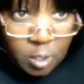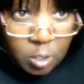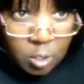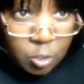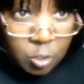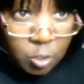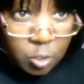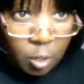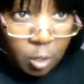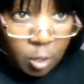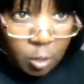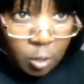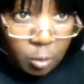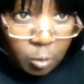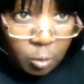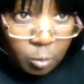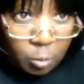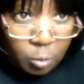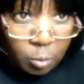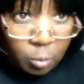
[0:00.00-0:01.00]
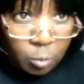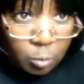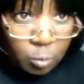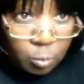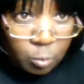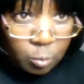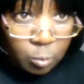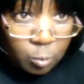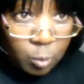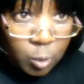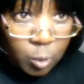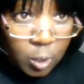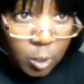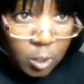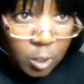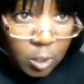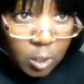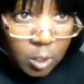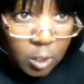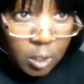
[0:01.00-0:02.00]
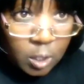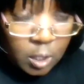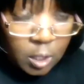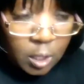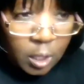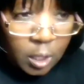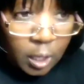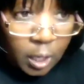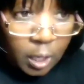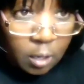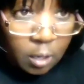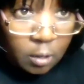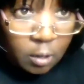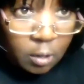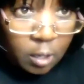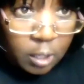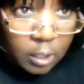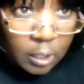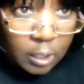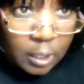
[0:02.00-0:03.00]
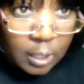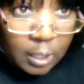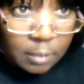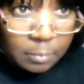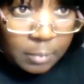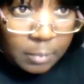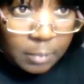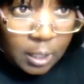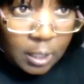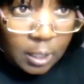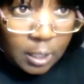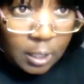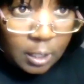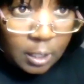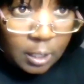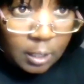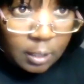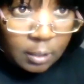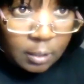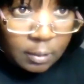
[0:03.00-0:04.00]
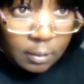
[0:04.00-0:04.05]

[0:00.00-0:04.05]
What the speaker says: So hang on, let me